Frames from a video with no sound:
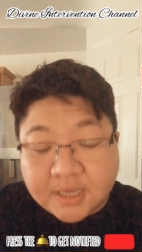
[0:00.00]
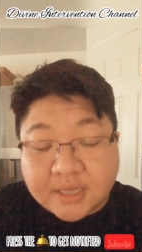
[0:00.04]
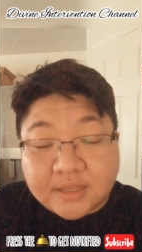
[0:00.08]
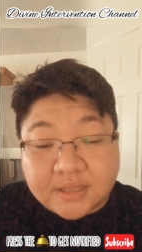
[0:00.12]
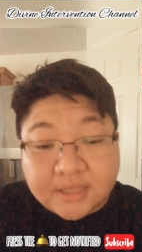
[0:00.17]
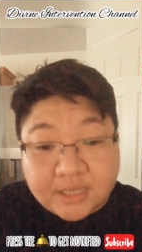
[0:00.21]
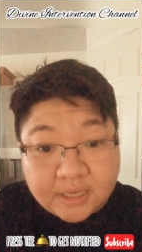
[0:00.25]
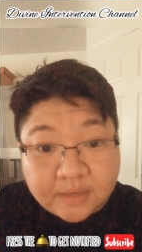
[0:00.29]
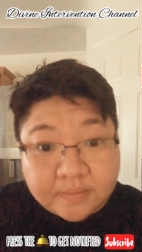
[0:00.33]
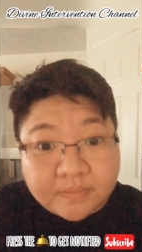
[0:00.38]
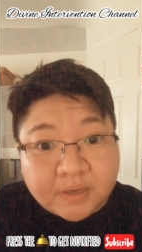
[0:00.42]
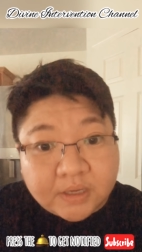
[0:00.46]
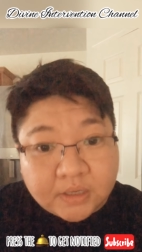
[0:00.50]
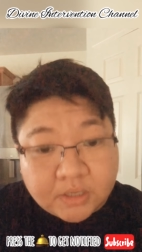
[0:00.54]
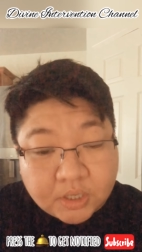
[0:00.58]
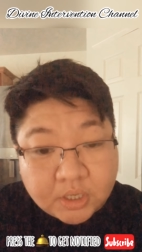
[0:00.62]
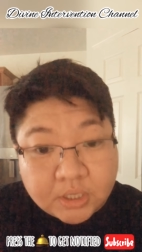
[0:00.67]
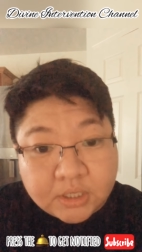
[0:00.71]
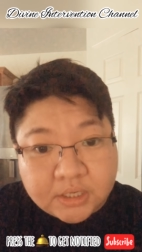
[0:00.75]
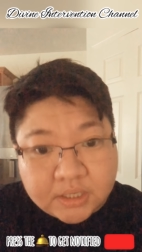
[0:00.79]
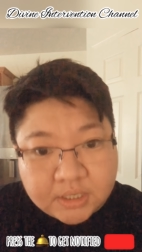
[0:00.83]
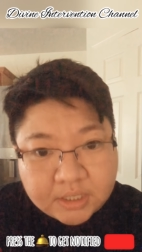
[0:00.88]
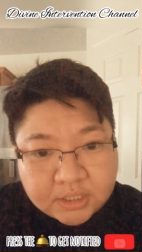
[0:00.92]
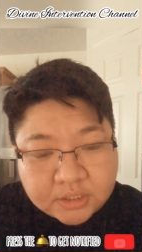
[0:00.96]
I thank my
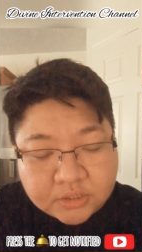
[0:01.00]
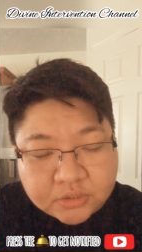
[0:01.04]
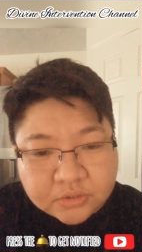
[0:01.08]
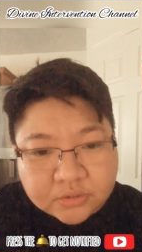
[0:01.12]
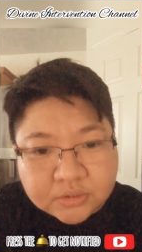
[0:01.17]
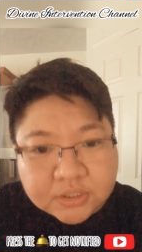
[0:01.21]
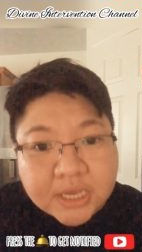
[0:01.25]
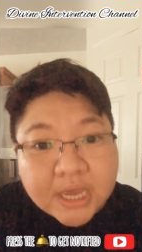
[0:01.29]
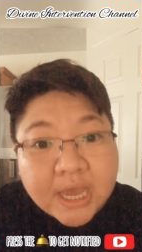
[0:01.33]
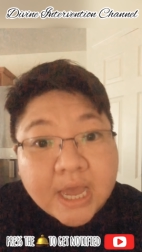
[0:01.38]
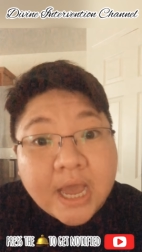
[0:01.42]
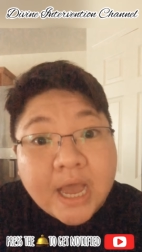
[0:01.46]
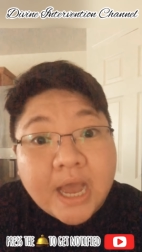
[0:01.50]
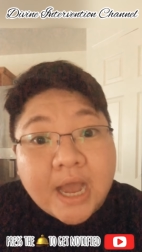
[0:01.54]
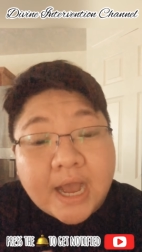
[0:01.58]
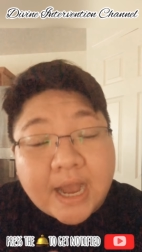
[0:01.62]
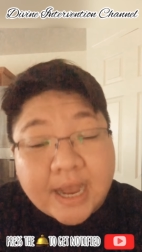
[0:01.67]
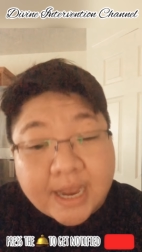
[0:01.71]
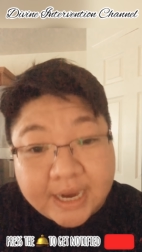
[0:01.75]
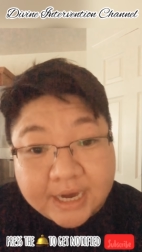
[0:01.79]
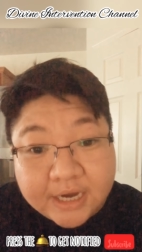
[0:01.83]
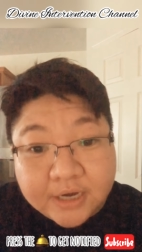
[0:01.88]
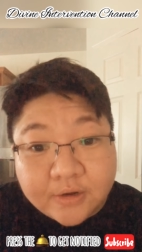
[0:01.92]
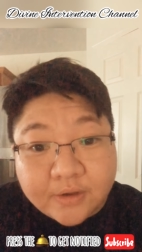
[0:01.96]
guardian angels.
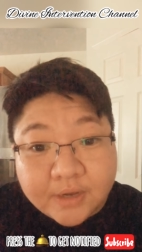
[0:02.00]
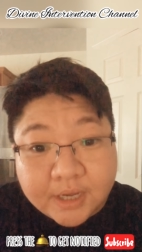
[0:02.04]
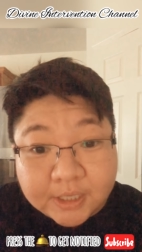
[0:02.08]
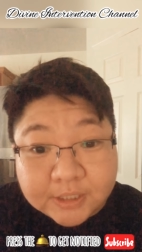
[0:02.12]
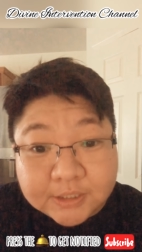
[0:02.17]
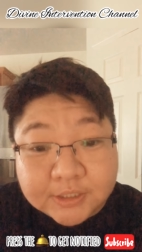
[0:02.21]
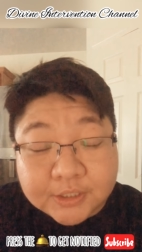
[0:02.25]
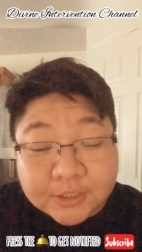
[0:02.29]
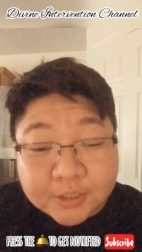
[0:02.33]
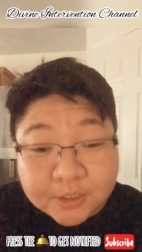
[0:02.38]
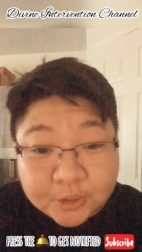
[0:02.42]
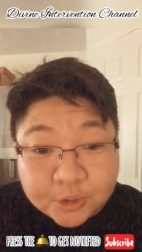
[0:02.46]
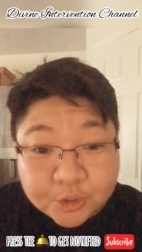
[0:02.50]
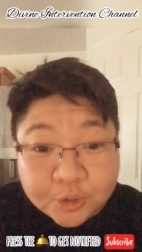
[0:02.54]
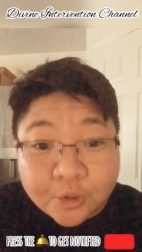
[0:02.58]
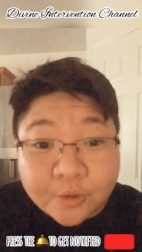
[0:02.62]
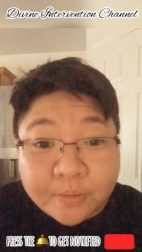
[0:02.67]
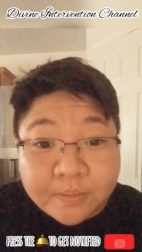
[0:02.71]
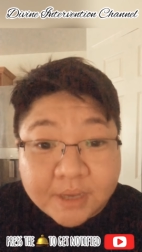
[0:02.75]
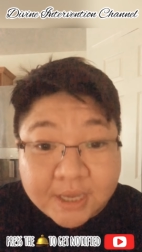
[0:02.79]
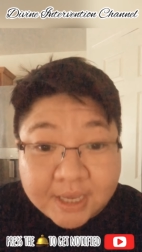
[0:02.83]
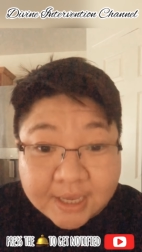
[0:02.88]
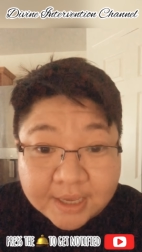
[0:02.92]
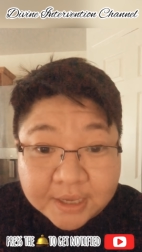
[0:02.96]
I know how to
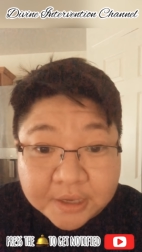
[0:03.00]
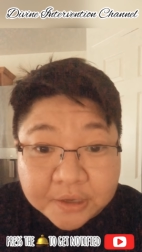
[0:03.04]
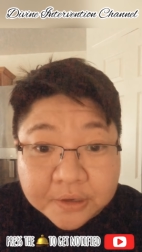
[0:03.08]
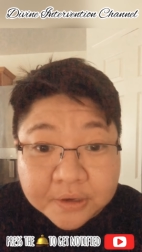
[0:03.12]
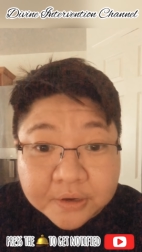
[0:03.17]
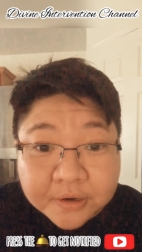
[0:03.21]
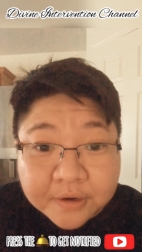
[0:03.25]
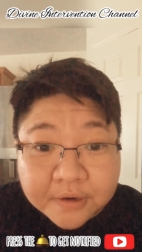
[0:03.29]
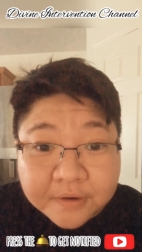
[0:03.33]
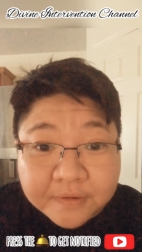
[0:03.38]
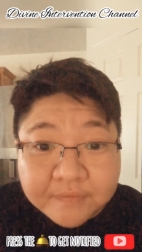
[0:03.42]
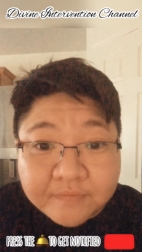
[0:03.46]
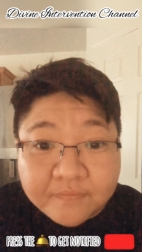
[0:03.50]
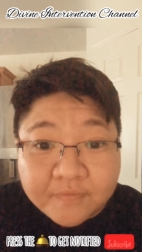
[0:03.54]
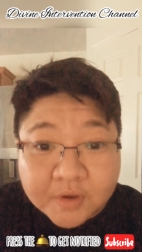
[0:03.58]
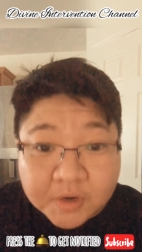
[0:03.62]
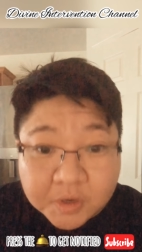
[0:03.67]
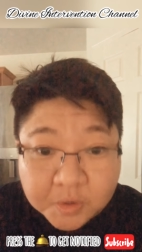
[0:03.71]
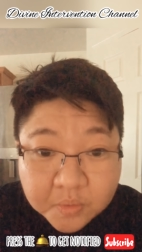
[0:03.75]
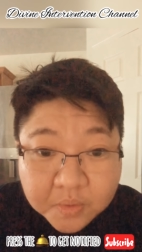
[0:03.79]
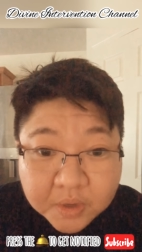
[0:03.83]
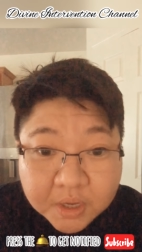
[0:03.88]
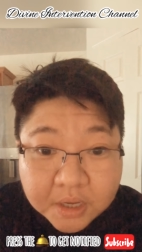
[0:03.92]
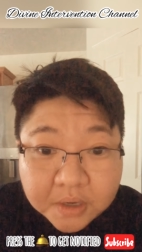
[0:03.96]
control my anger
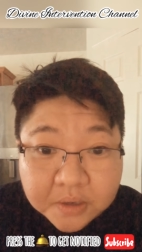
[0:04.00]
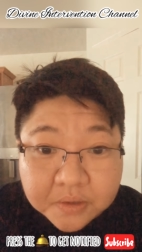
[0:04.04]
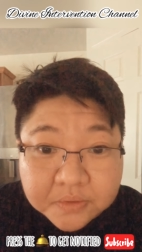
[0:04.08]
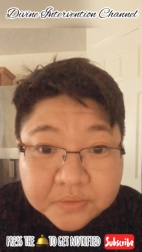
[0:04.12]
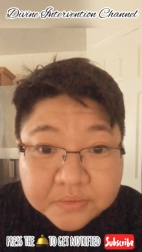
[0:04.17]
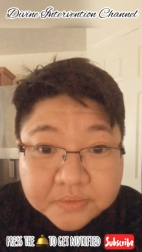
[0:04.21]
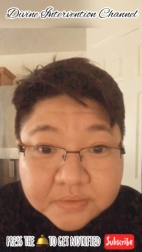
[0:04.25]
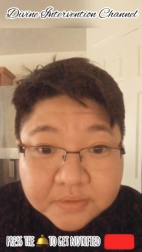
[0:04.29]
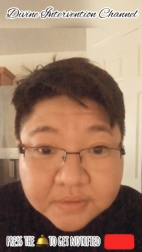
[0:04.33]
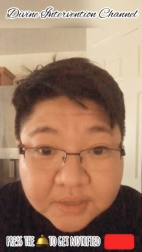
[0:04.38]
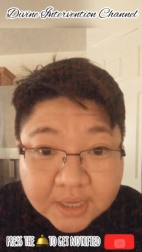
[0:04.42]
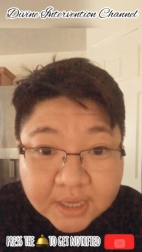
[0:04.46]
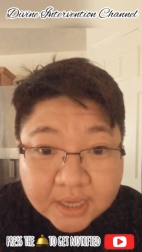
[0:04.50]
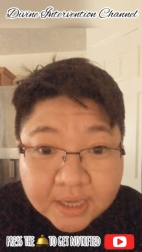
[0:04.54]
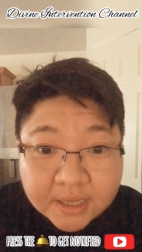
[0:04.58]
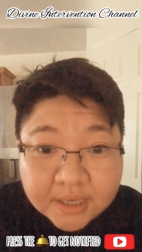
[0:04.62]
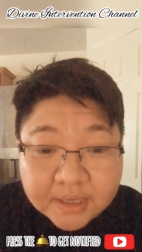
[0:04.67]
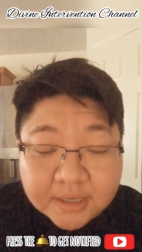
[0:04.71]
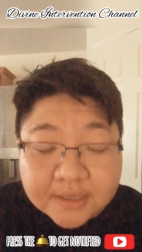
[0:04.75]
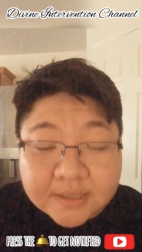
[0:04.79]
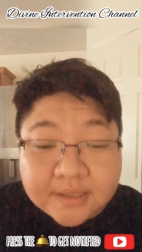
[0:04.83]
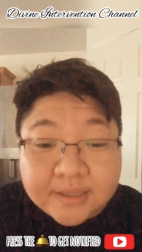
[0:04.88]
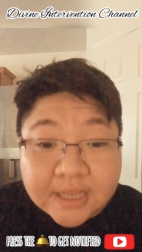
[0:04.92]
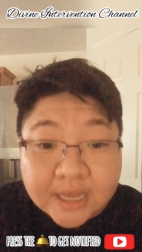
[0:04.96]
very well.
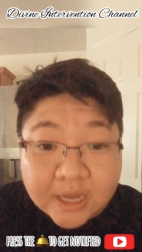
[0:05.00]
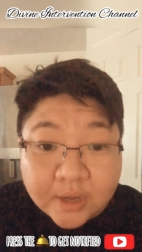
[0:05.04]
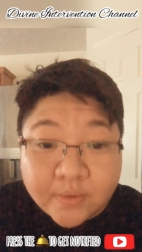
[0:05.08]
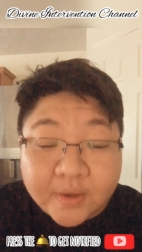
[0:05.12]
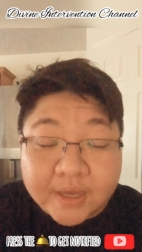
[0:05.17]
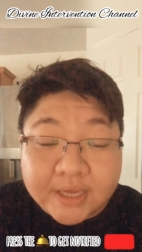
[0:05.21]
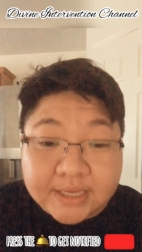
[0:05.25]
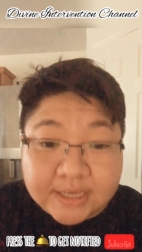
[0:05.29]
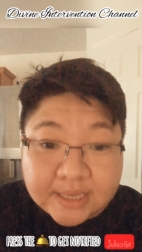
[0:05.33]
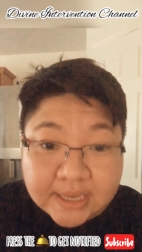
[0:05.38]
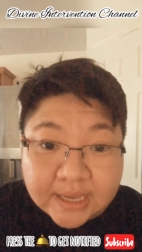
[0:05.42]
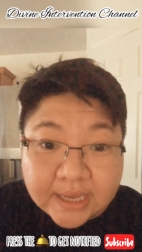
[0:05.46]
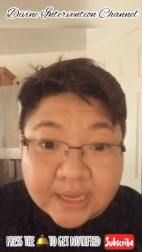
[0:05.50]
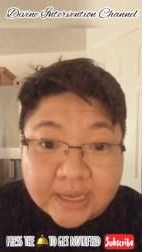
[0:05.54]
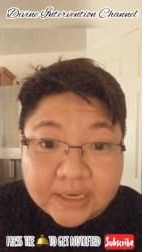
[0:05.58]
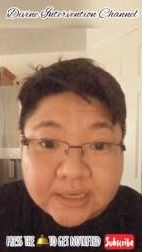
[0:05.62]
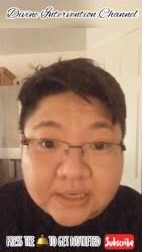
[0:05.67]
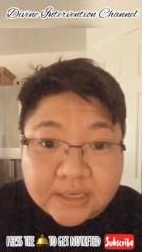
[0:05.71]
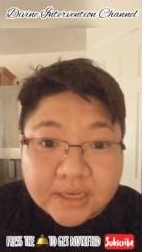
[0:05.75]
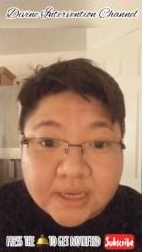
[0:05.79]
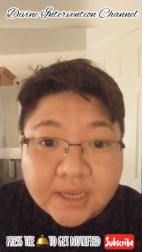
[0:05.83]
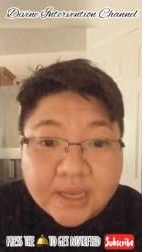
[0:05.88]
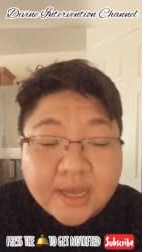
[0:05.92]
Okay, now I can.